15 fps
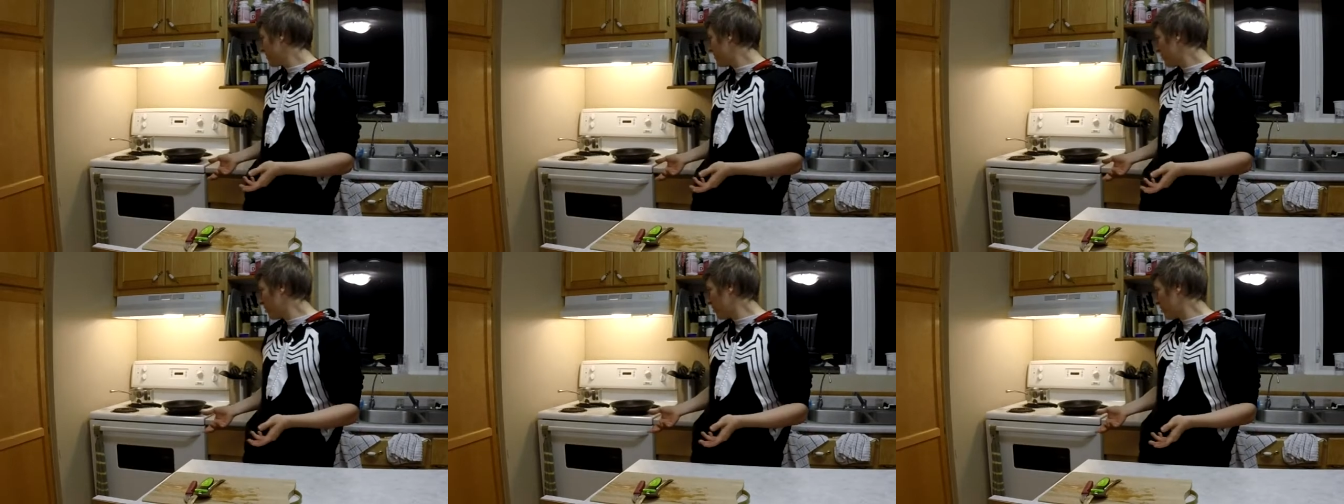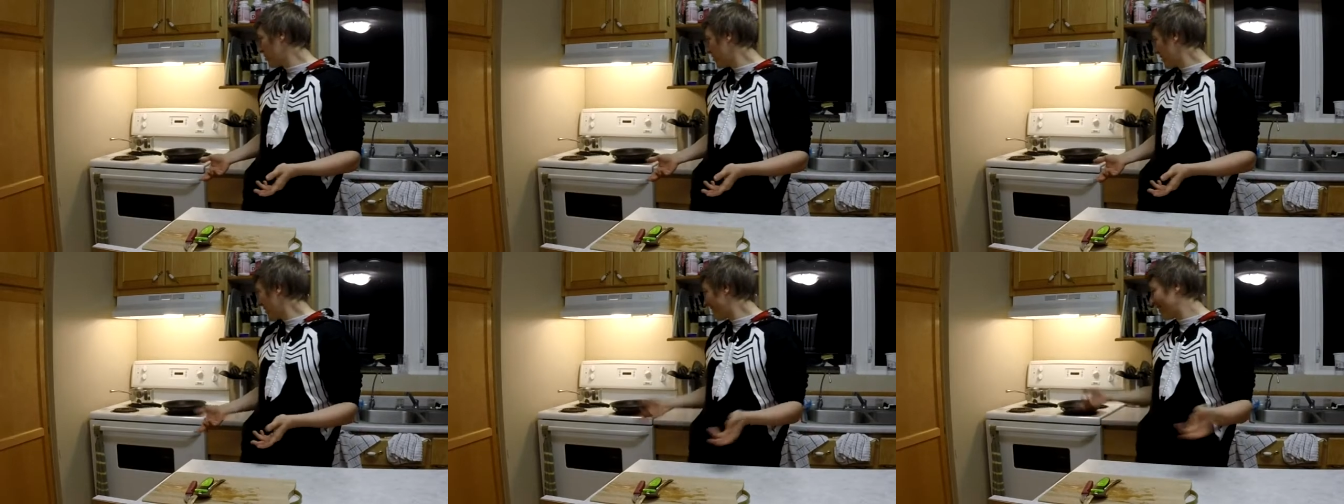for,
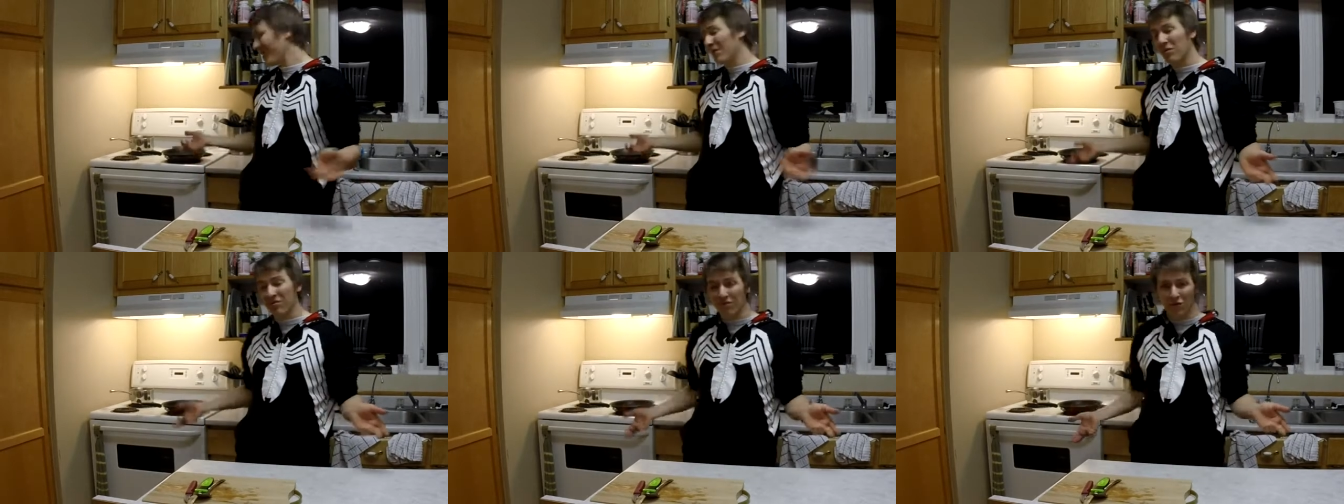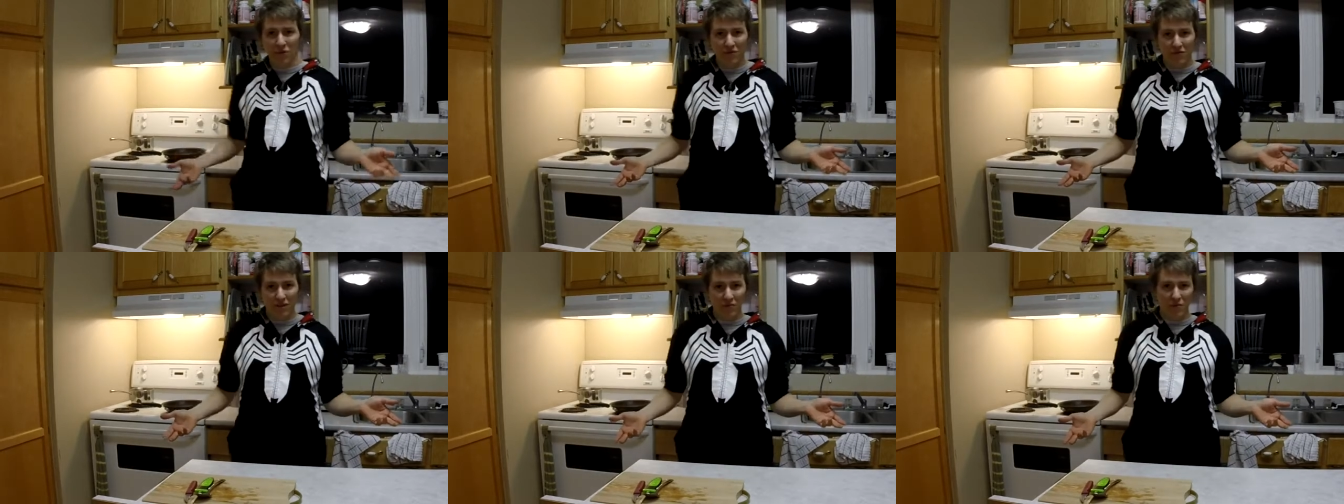like I said, about
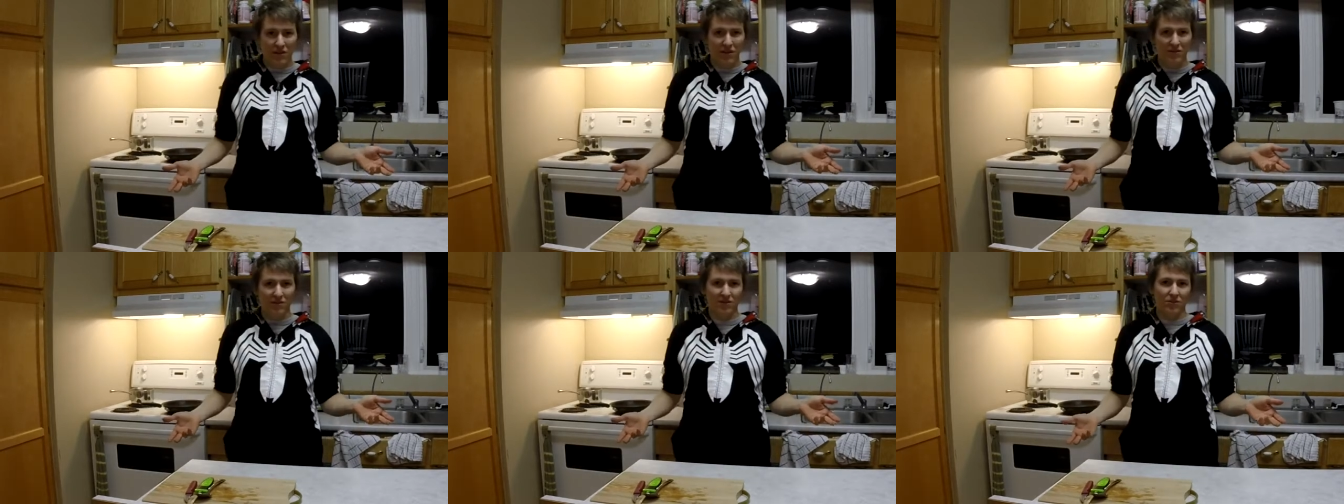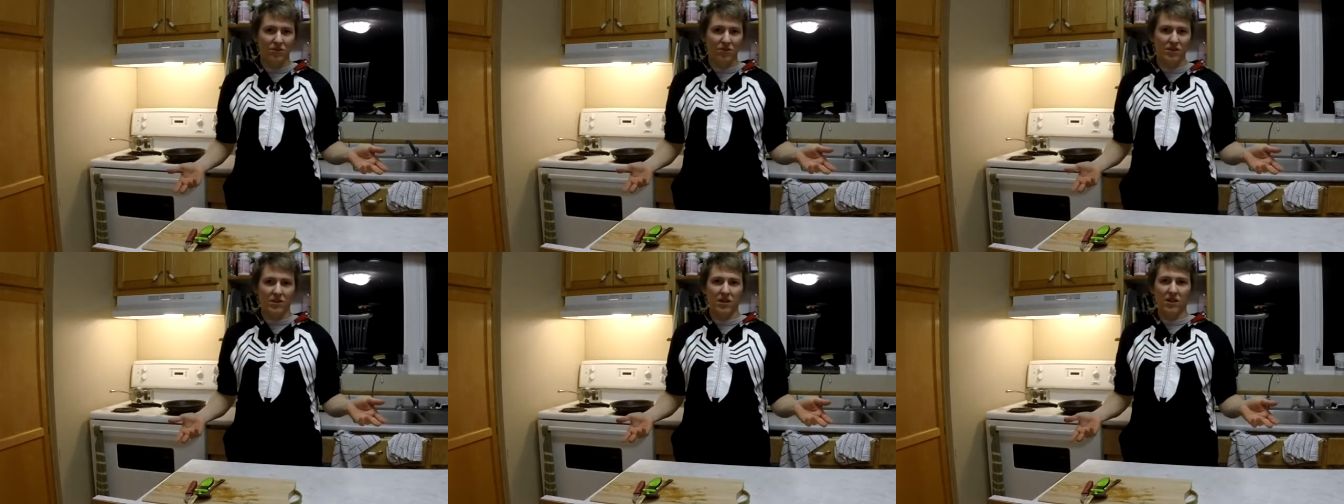45 minutes until
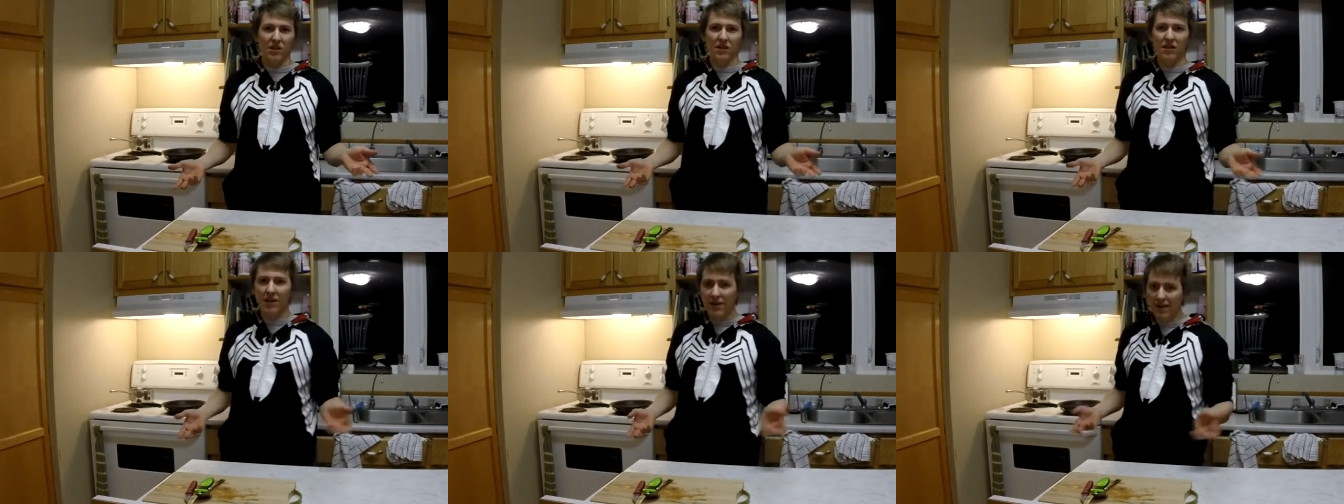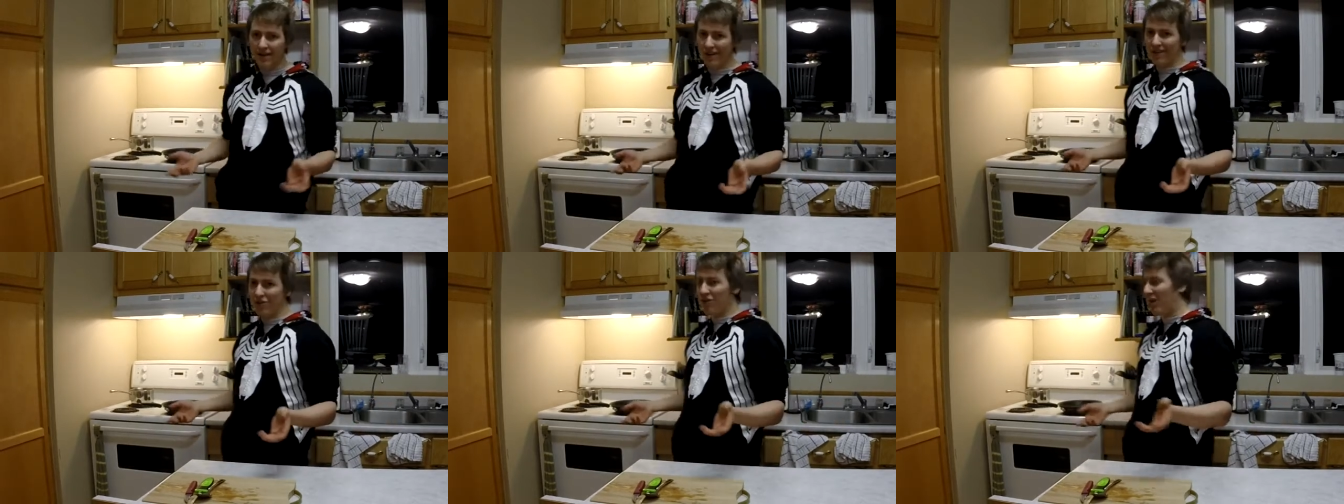it's done.
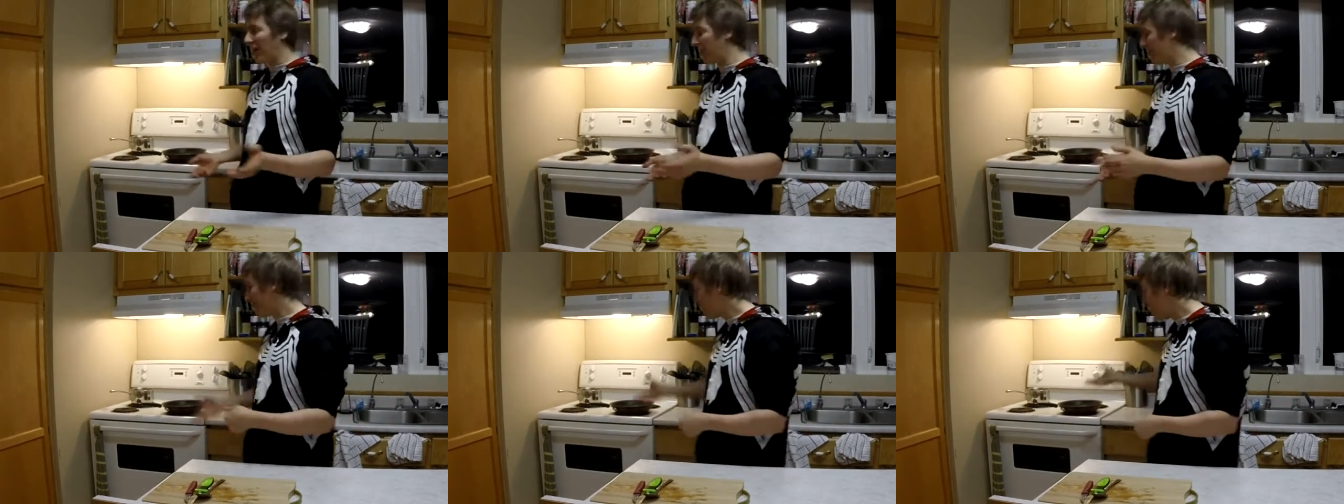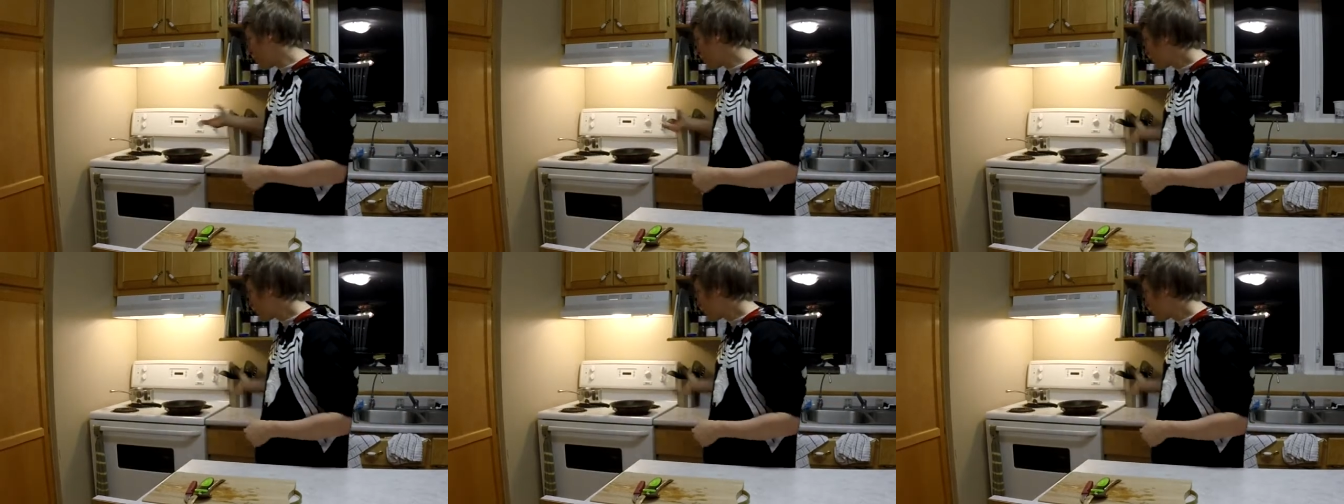You can put